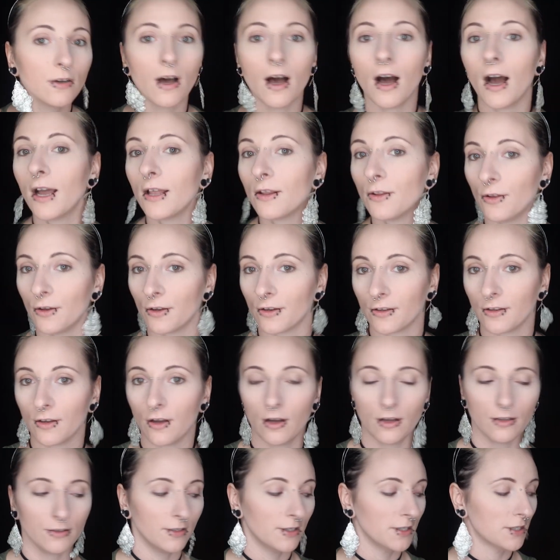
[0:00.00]
eye look
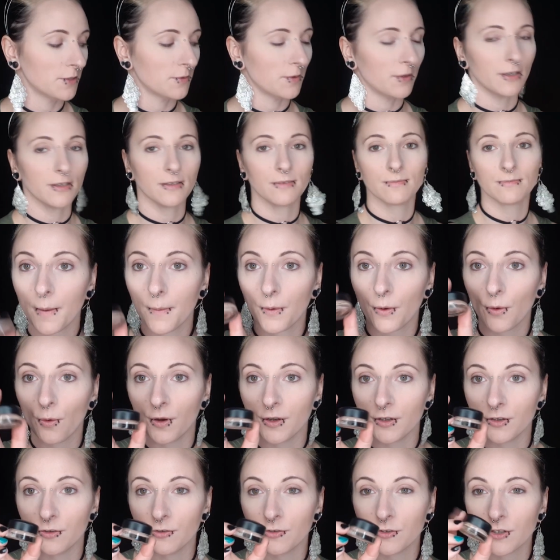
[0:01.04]
on this one,
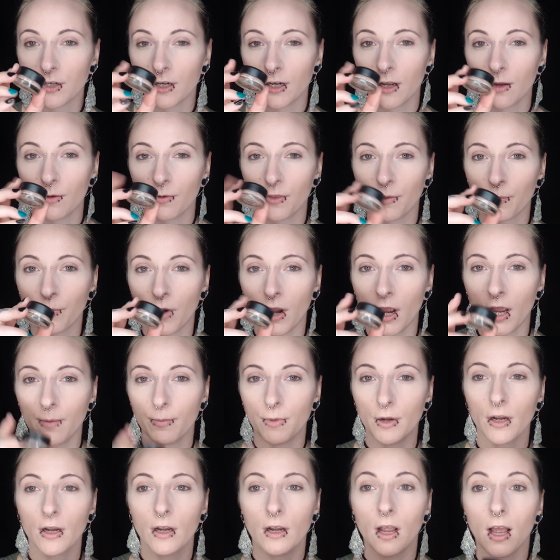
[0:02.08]
going to start out with the
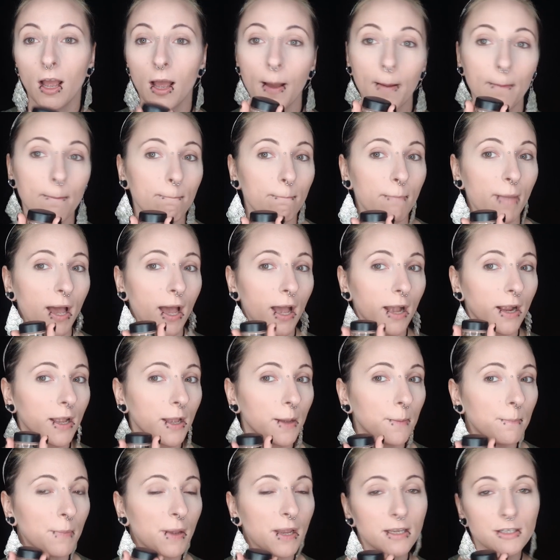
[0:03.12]
primer, MAC
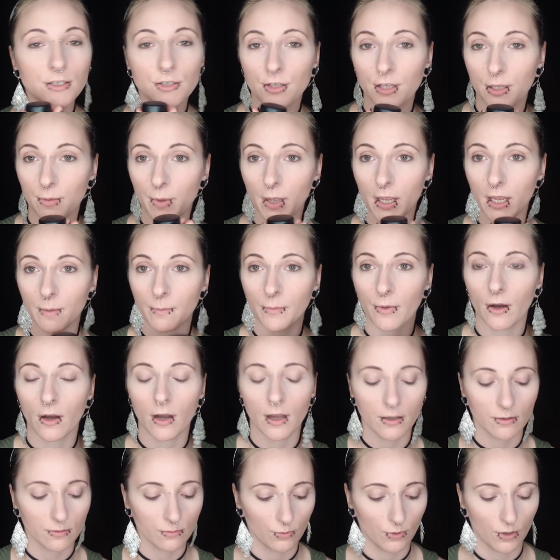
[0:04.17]
Painterly Paint
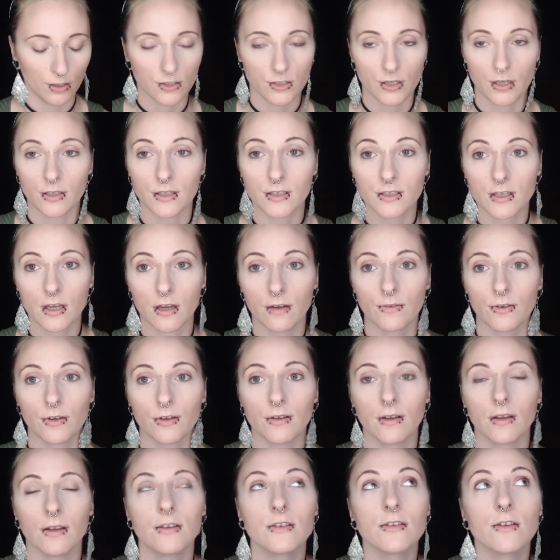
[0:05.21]
Pot, which I discovered
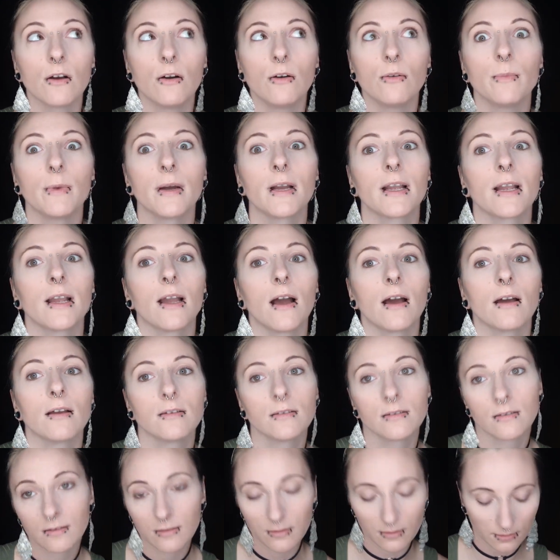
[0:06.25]
is, oh my god,
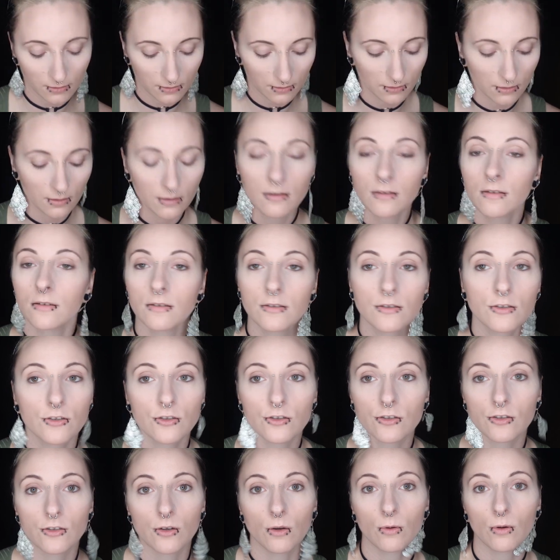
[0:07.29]

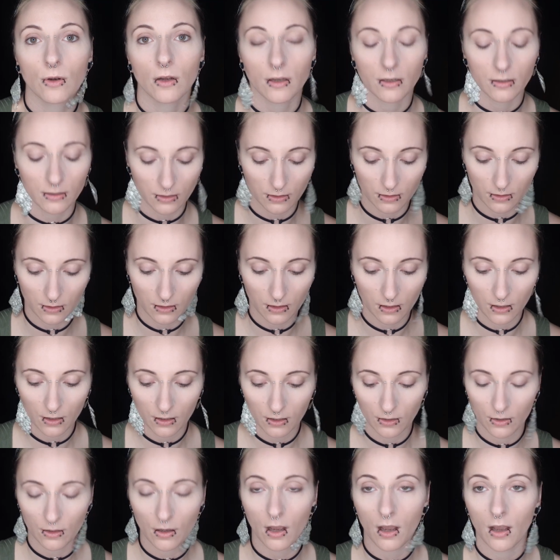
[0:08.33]
so good.
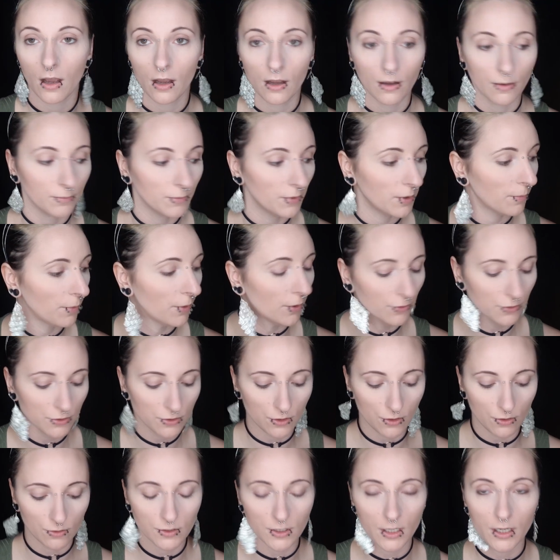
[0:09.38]
Opposed to
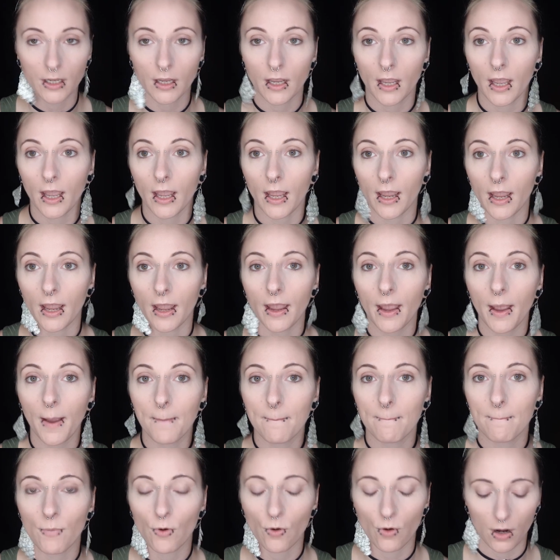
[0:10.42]
using a
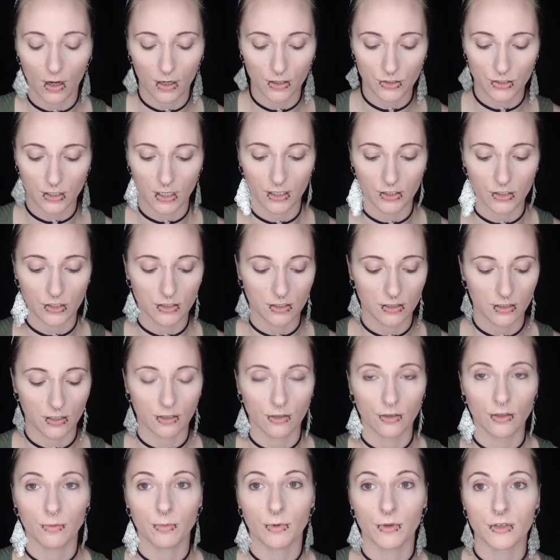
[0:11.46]
brush, I just
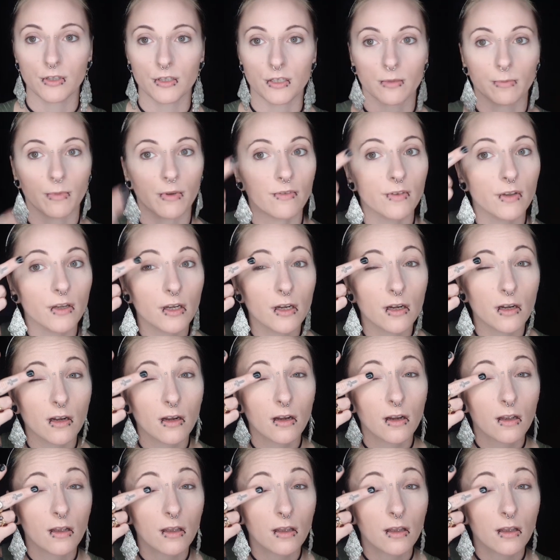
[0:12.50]
literally put this on my finger